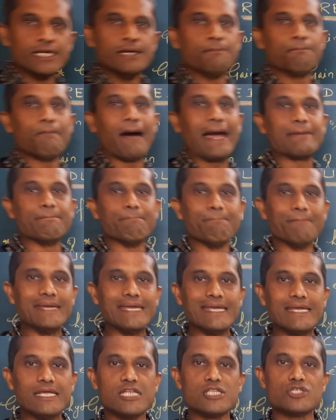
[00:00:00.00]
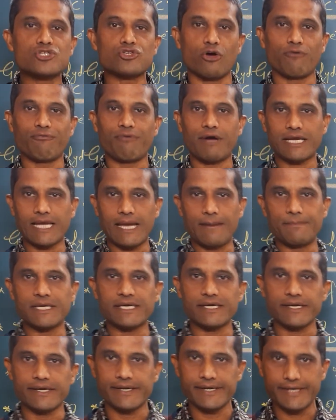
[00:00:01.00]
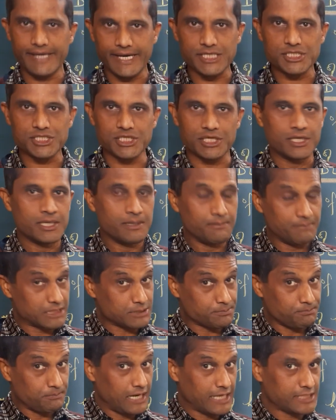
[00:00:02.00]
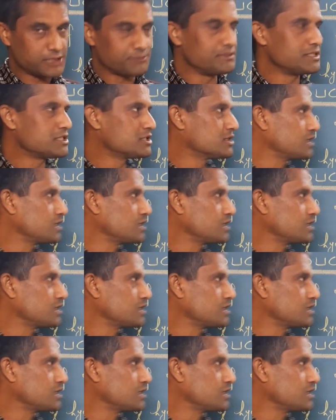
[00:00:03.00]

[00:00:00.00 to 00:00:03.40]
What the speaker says: by means of a chemical reaction. But let me